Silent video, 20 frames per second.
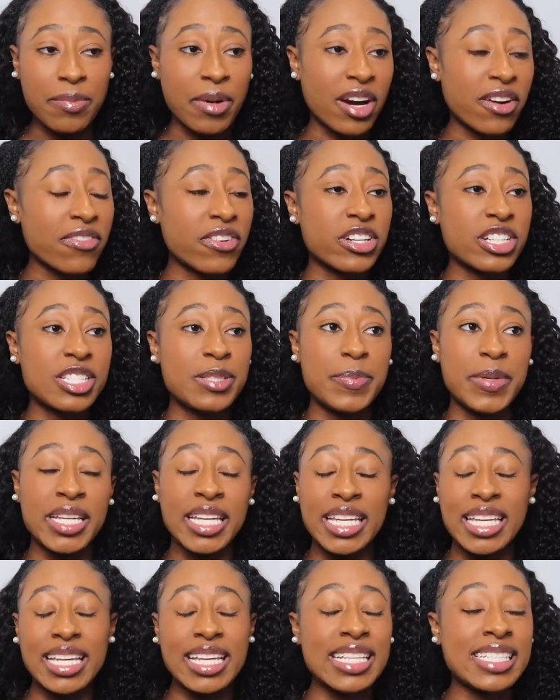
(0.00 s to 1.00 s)
My first
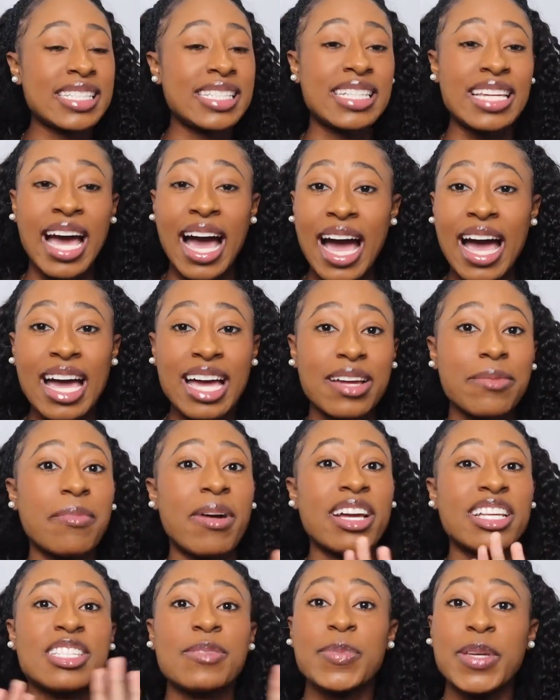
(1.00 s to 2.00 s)
Speedy is not
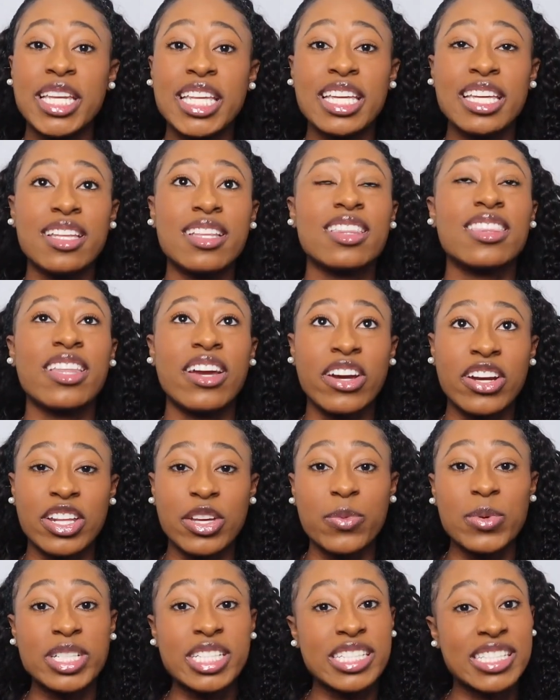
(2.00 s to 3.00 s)
my Speedy
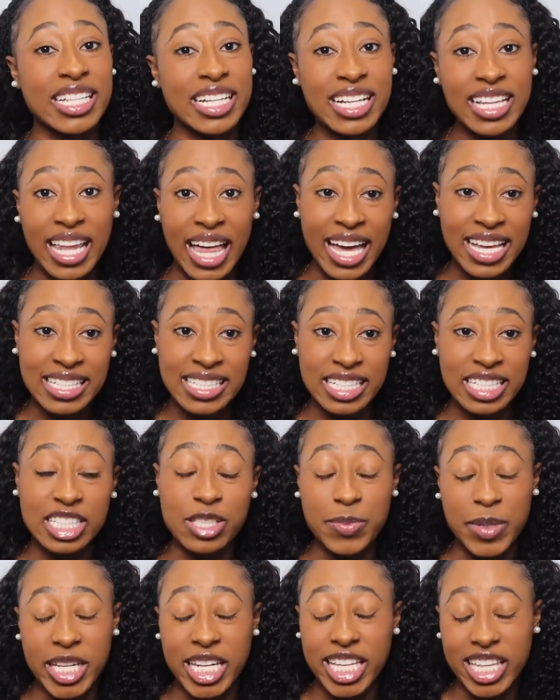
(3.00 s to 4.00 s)
30, which is a classic
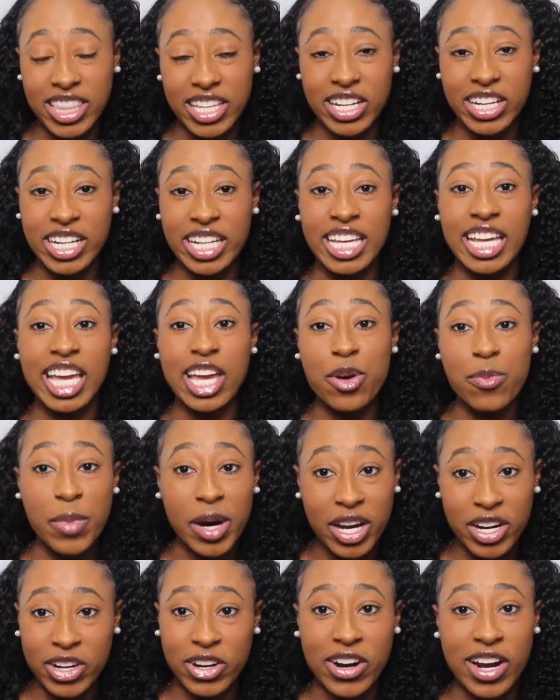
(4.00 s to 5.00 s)
Speedy 30 in
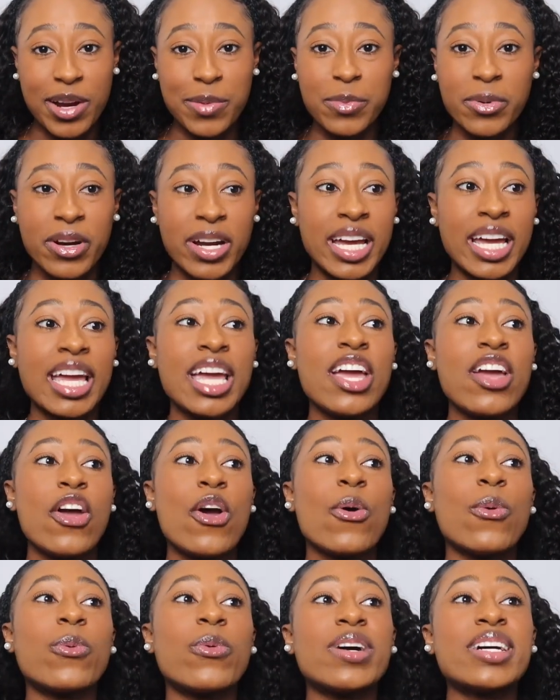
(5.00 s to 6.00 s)
monogram print,
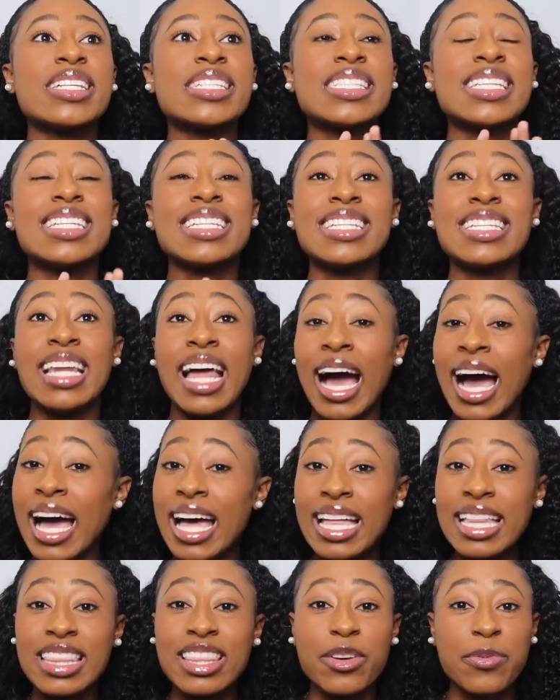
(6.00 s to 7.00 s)
was
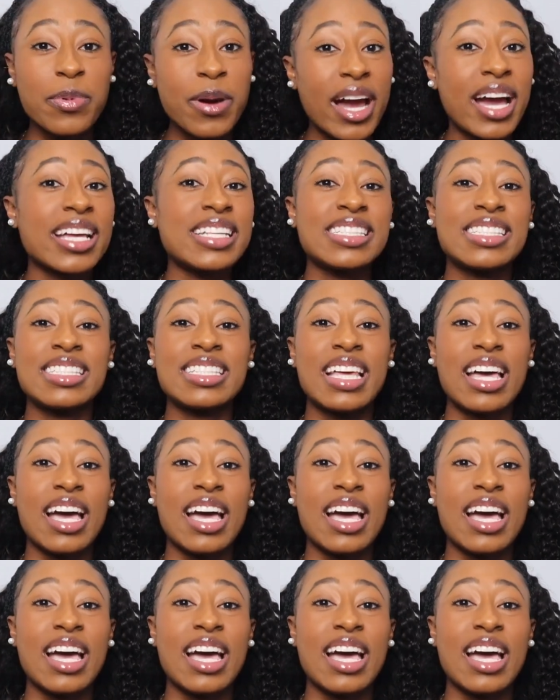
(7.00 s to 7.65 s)
not the price